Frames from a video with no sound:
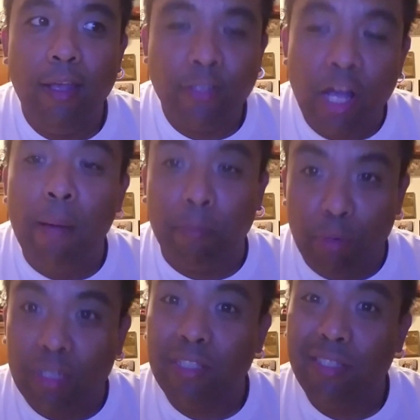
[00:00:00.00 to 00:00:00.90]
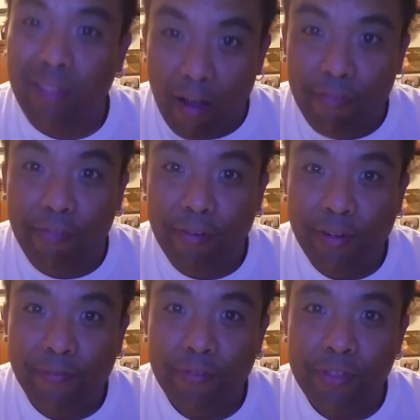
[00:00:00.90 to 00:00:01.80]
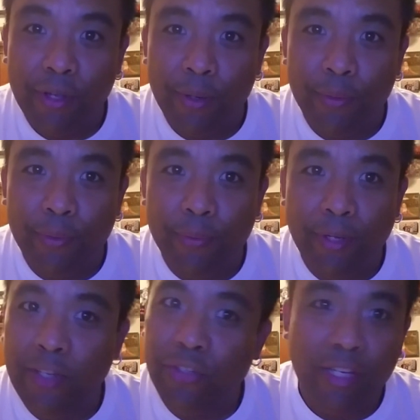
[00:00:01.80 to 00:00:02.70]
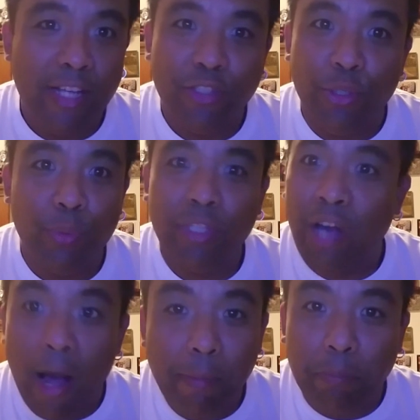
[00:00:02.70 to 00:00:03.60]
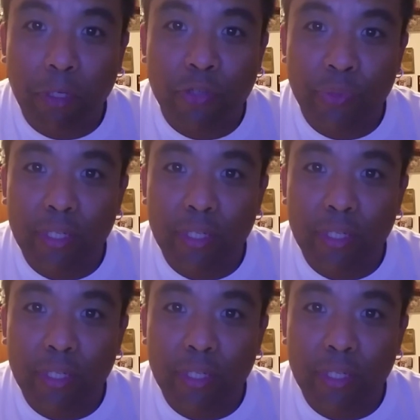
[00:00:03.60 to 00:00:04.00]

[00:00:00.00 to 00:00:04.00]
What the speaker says: it's comic book stuff. So anything that has to do with comic books,